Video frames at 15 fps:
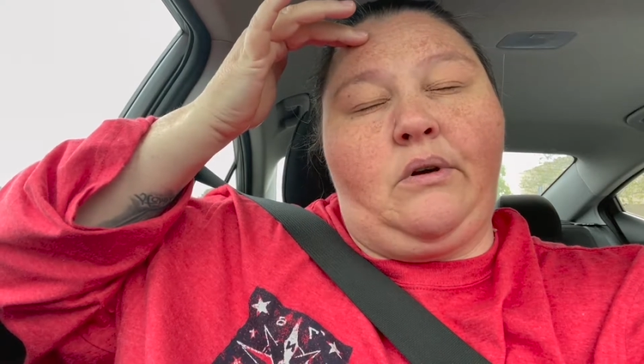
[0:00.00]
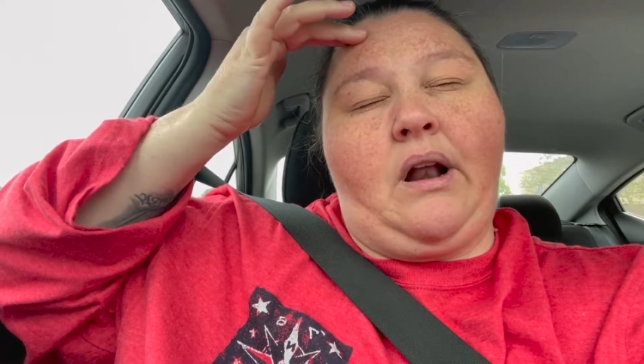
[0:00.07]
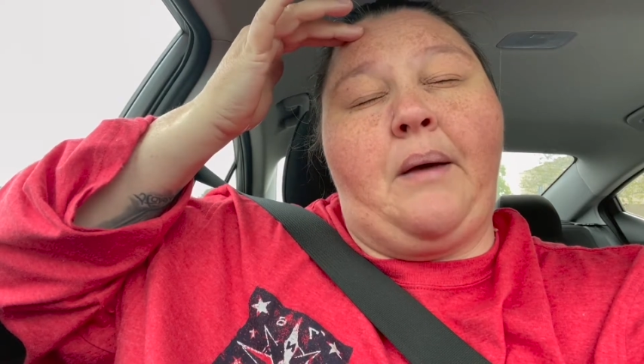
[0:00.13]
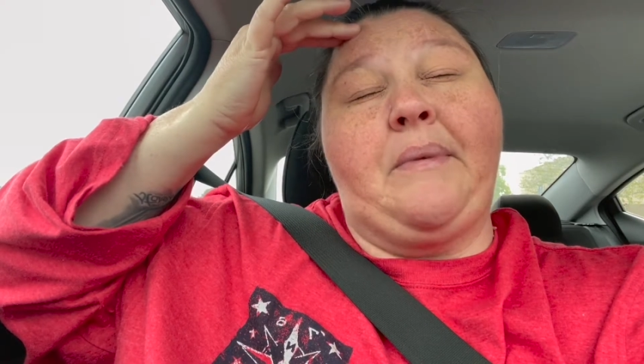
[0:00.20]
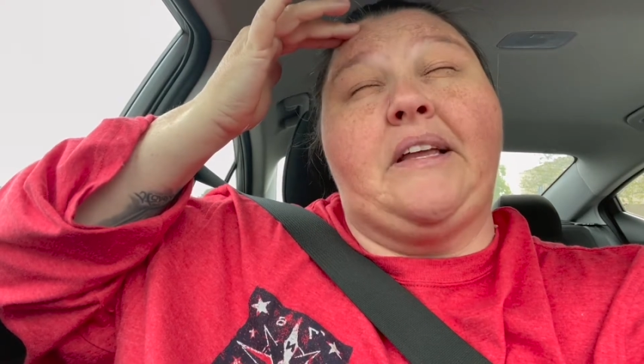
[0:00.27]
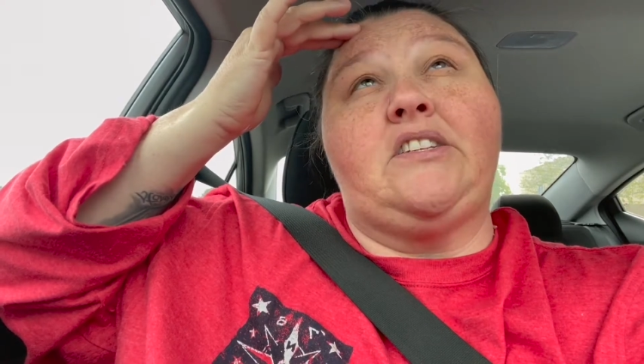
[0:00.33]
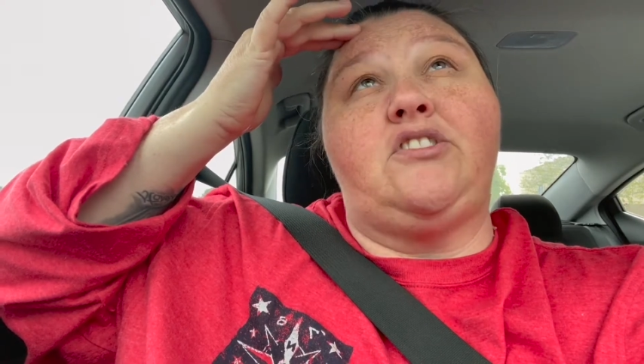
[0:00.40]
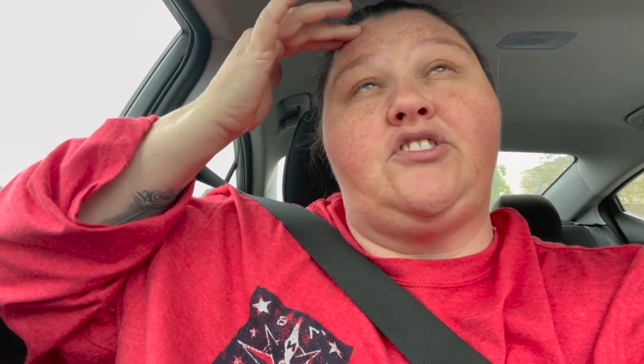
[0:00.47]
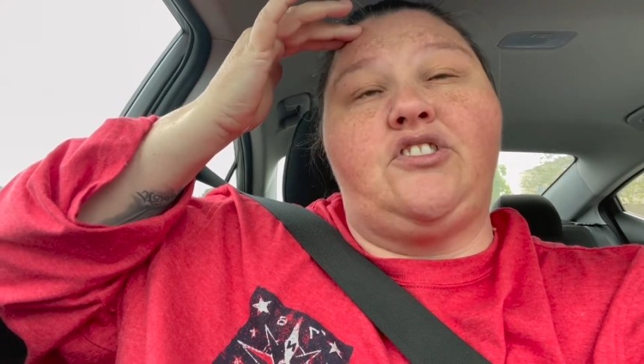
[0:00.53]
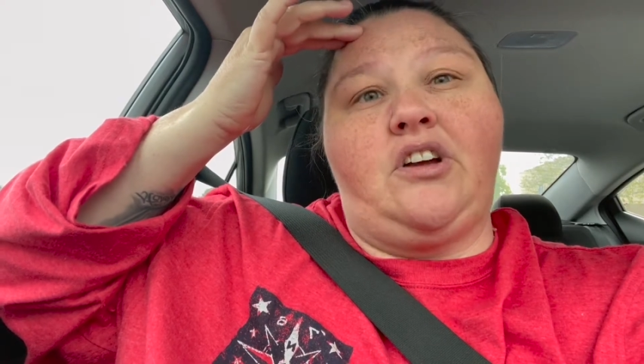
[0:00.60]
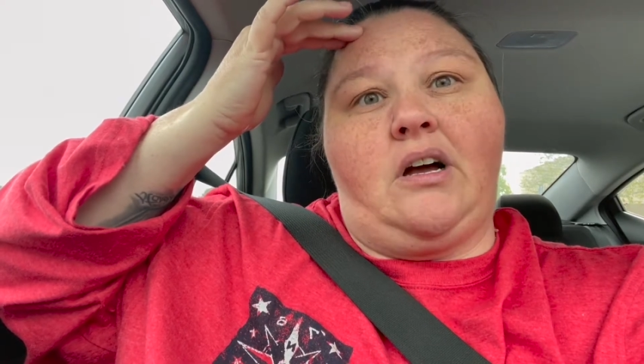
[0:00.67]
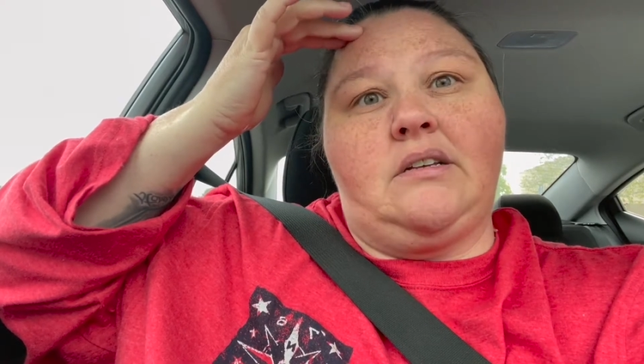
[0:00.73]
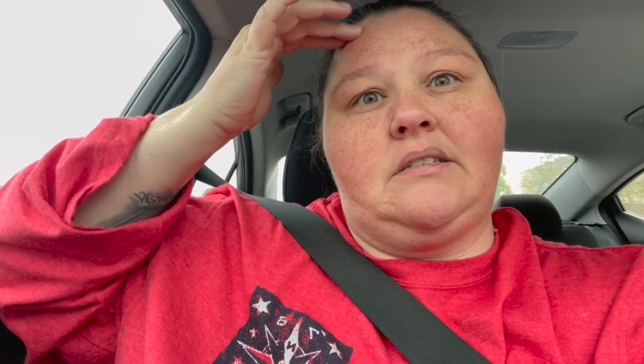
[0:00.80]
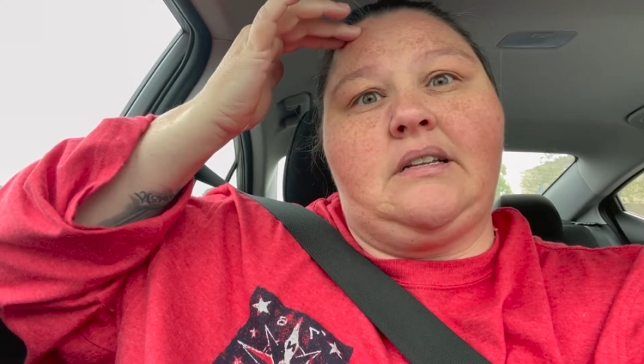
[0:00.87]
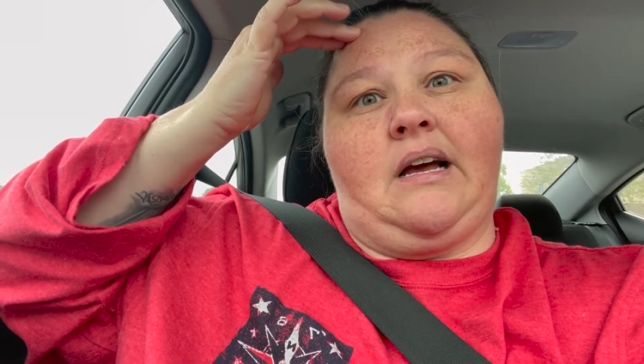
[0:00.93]
and I mean
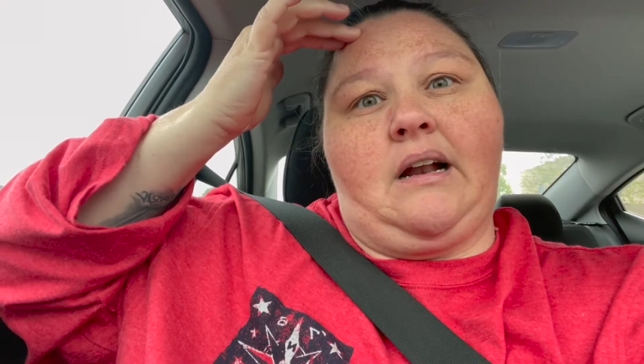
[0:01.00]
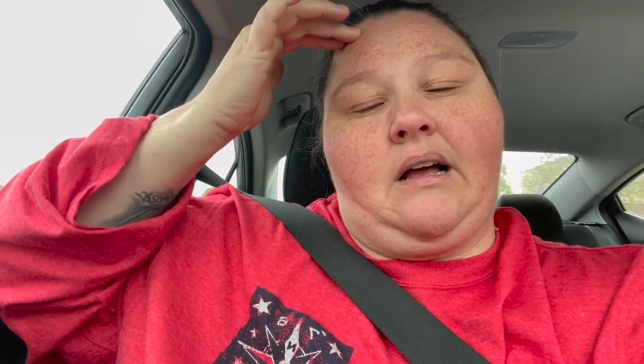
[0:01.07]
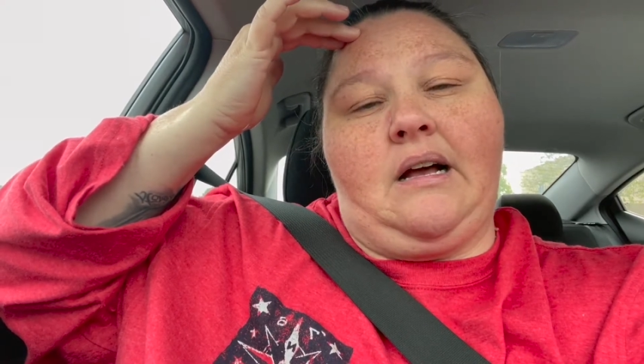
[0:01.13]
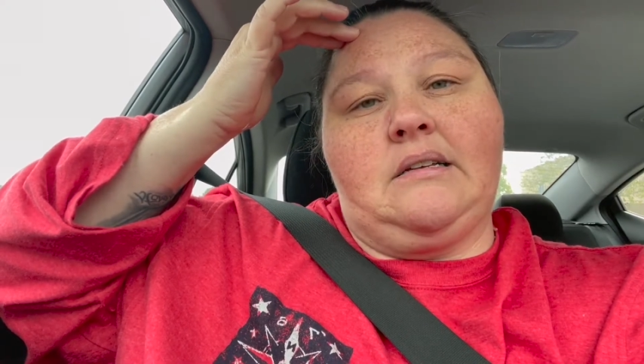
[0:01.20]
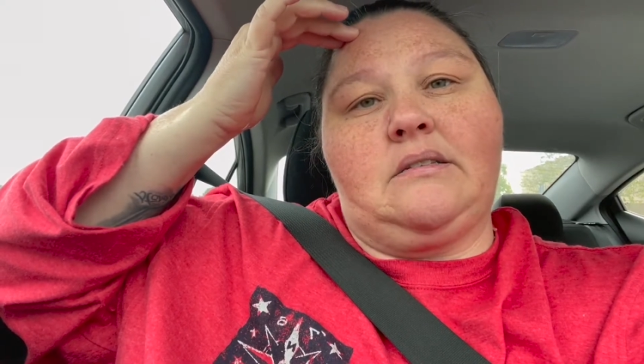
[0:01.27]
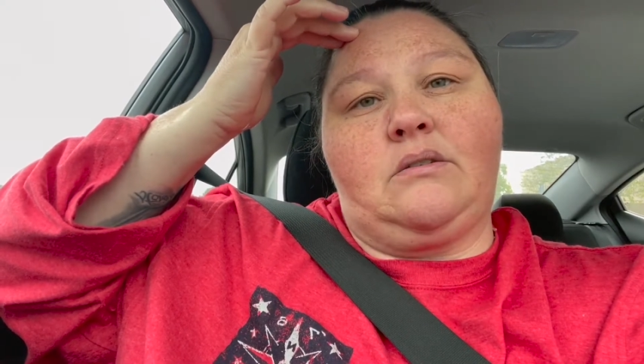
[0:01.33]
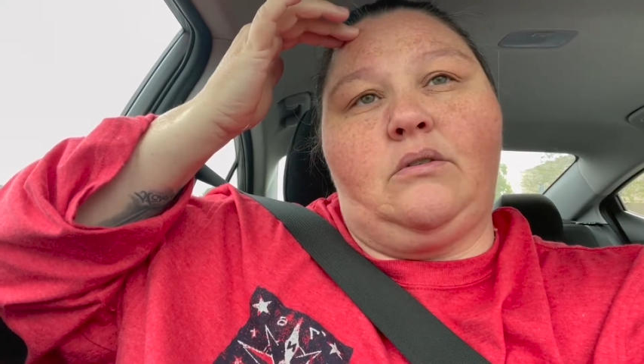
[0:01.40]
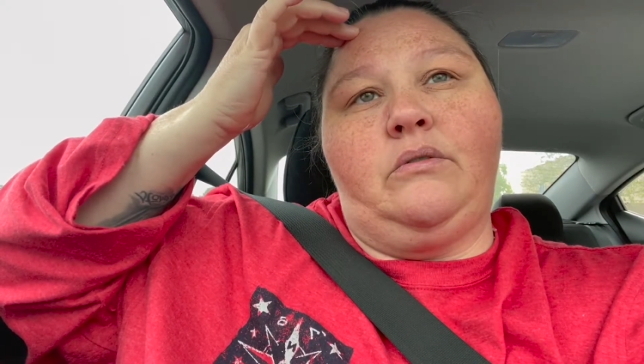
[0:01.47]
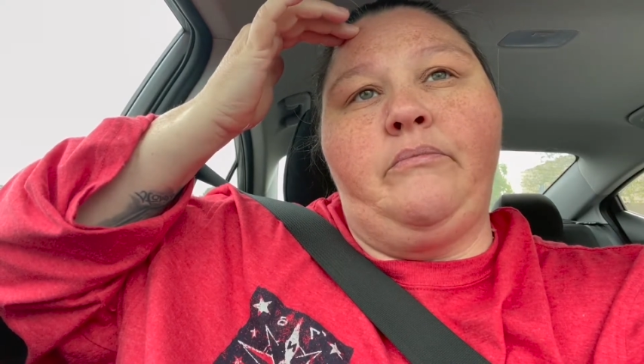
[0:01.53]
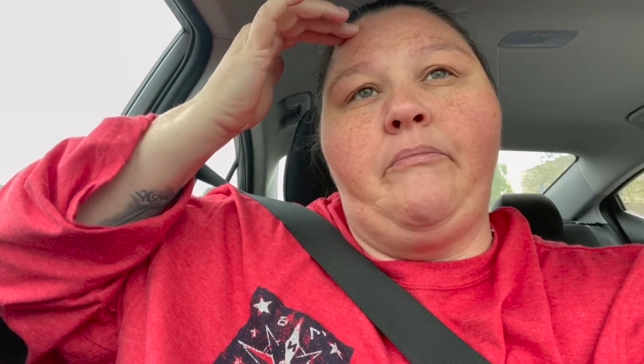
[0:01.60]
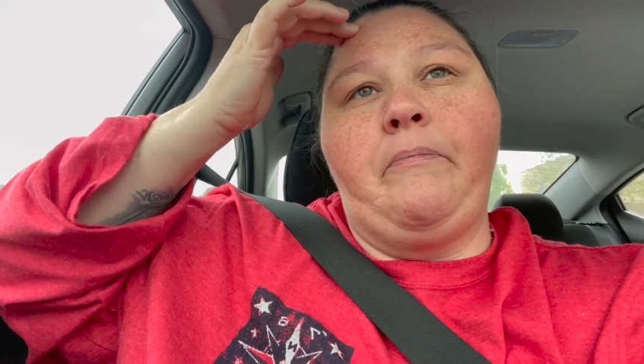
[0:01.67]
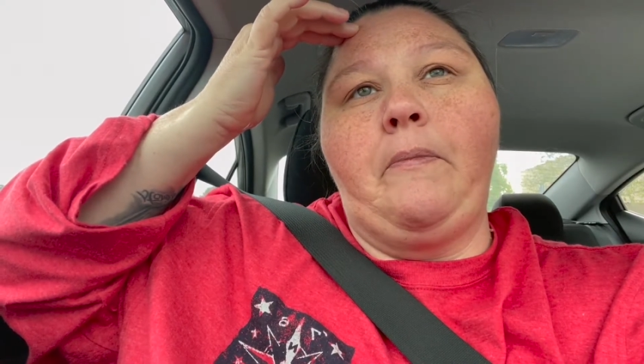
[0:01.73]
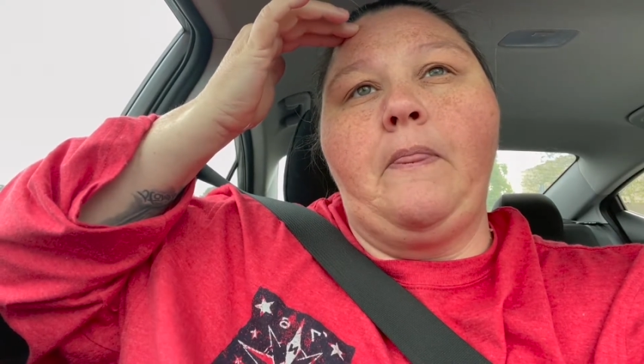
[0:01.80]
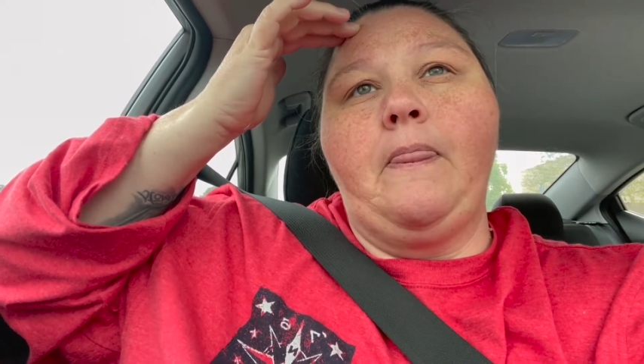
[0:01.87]
just out of high school.